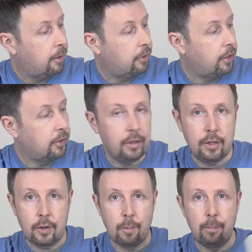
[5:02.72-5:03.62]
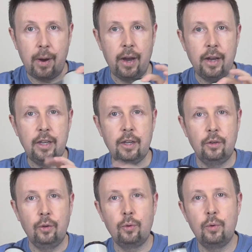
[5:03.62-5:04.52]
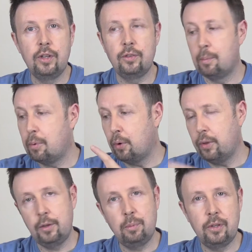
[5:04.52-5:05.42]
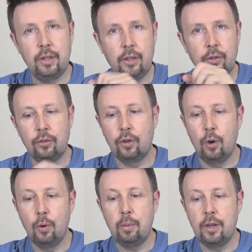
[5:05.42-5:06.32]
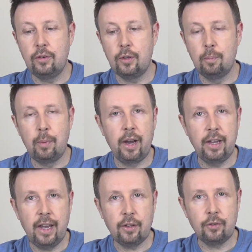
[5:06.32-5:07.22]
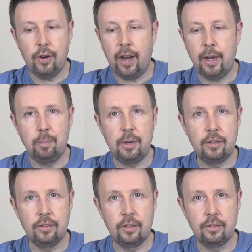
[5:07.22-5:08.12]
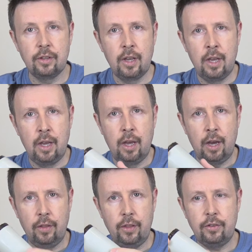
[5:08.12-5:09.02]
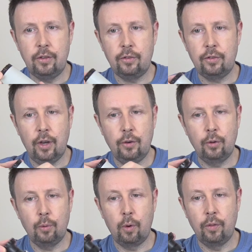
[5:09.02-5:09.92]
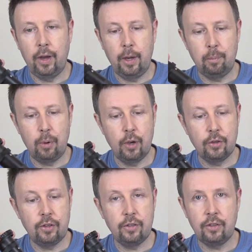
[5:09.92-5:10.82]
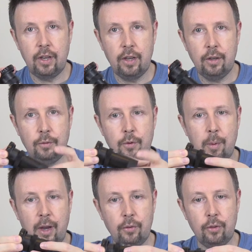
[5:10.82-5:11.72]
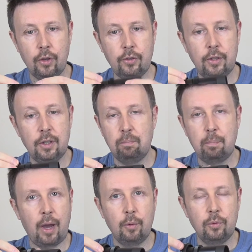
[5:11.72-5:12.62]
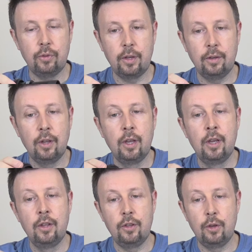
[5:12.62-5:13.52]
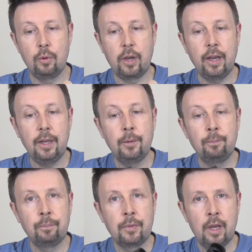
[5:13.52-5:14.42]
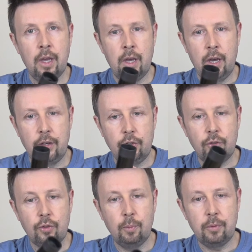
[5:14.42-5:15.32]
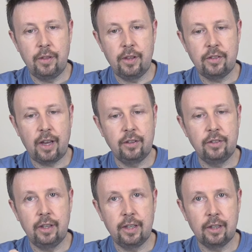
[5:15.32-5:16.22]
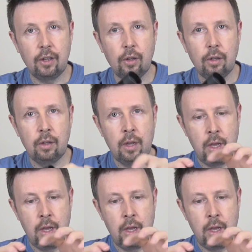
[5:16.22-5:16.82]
thing that you can buy, another reason I bought this particular scope, is you can buy extra eyepieces. And this is another one that I purchased here for about £30 in the UK. And it just comes in this handy little